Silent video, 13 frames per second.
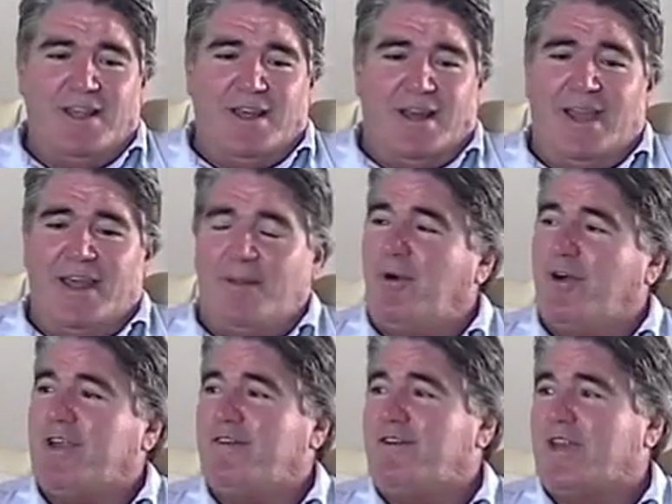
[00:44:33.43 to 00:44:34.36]
I had a
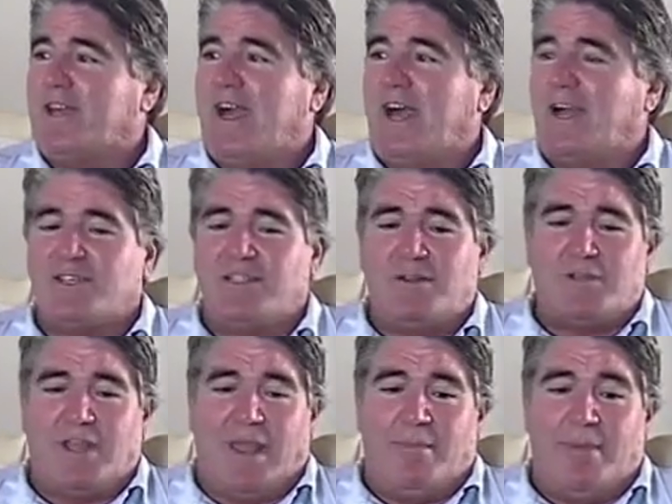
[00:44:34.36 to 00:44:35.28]
pocket full of cash, and he
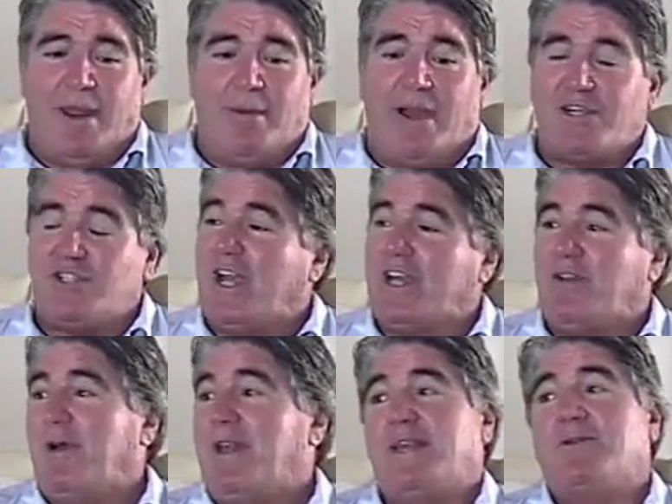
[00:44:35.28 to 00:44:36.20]
was getting paid by cheque
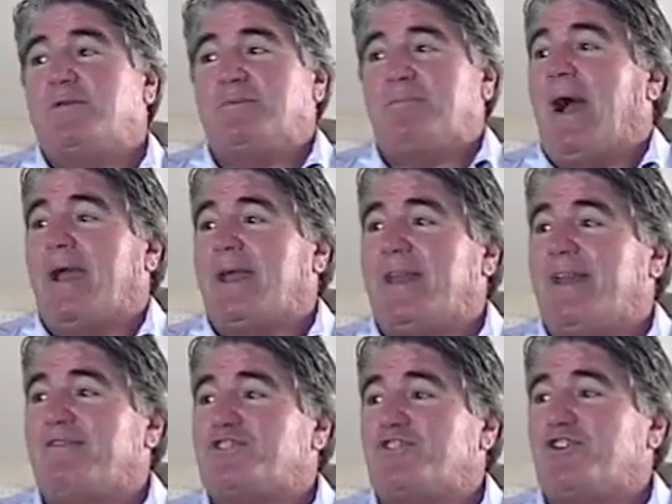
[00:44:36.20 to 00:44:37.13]
that went into his bank. He
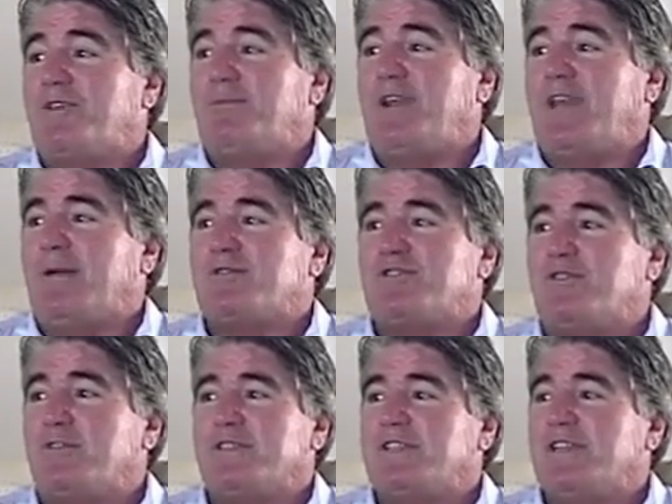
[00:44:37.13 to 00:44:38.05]
never saw the money. It was
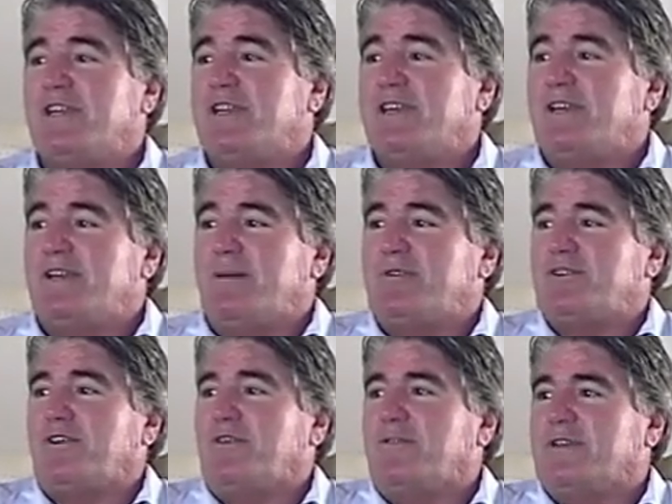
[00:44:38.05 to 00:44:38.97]
always,
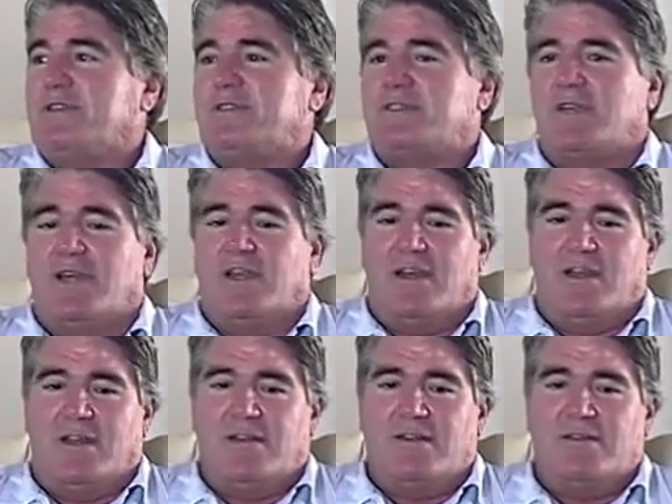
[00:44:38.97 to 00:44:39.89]

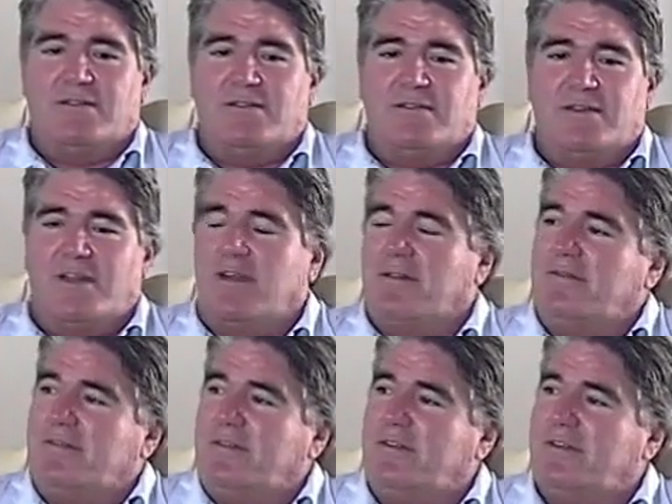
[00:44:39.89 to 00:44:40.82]
you know,
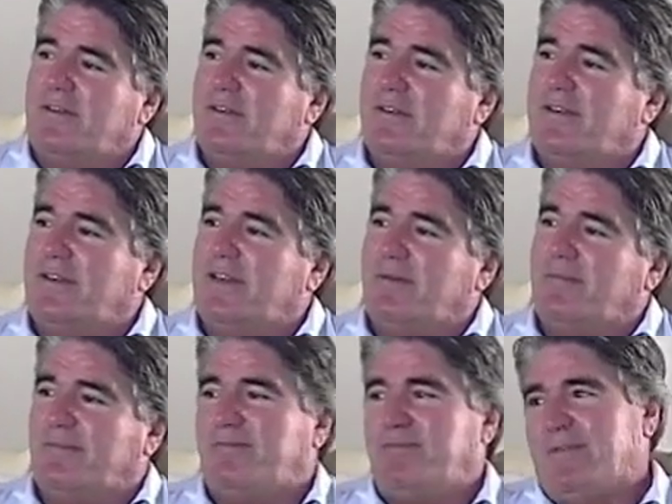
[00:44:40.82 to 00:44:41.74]

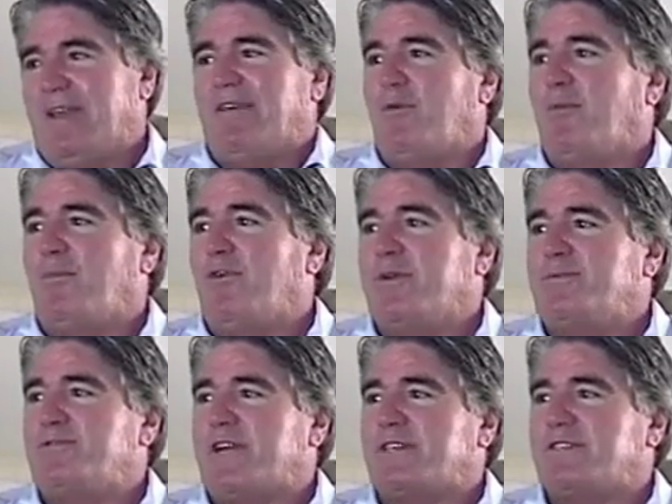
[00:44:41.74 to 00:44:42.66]
everyone bought him
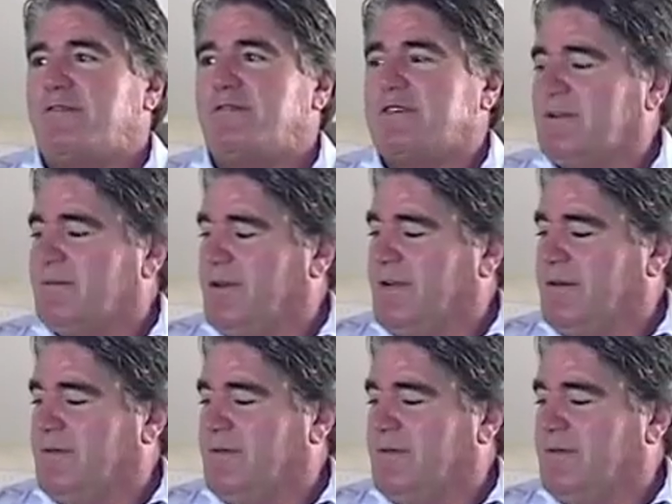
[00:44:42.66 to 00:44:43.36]
drinks, obviously, but